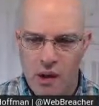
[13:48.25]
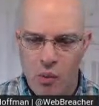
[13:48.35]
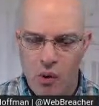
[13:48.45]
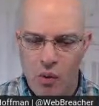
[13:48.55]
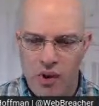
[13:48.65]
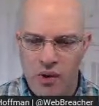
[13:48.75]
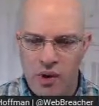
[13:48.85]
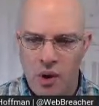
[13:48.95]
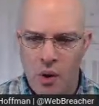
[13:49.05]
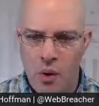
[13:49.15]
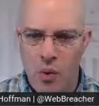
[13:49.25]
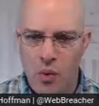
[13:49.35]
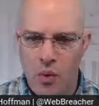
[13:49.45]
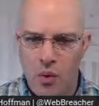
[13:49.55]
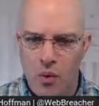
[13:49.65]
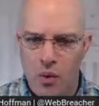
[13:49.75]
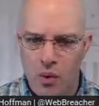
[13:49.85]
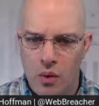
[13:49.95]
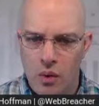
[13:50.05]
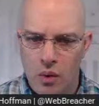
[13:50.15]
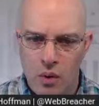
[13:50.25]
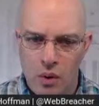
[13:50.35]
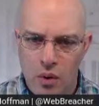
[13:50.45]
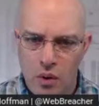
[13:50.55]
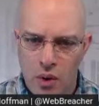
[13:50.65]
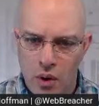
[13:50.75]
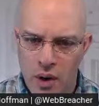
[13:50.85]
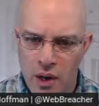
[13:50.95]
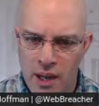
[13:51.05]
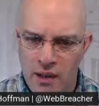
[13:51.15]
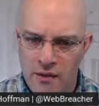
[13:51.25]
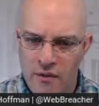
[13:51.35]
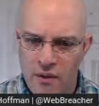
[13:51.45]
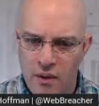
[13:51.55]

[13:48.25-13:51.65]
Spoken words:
what we know. All right.